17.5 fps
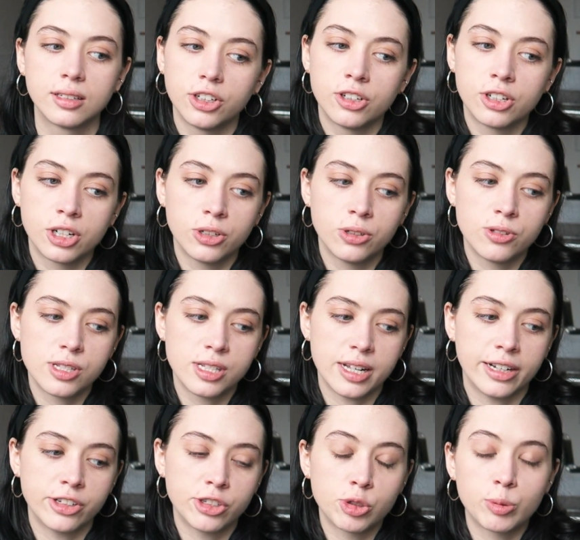your own
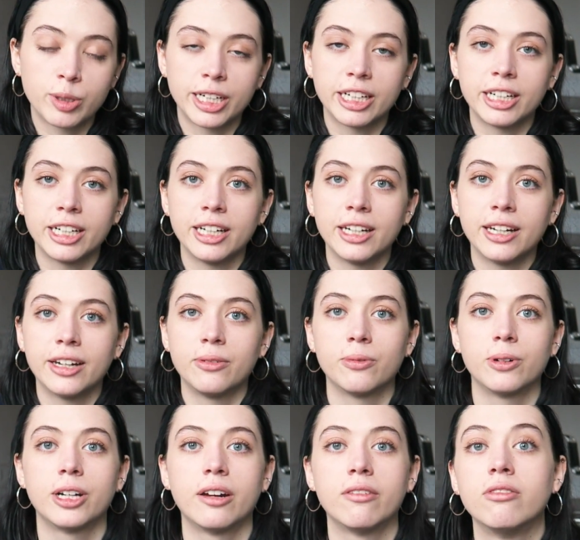sanctuary
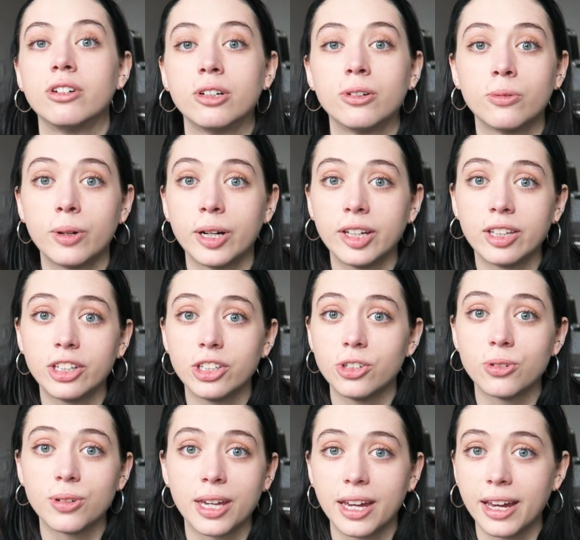in whatever way that
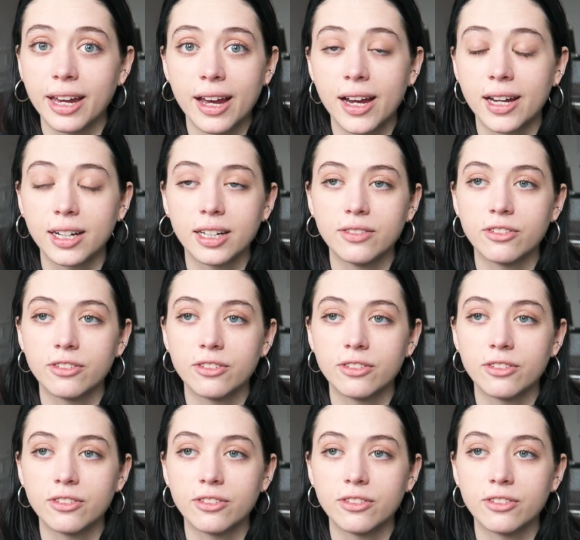you can,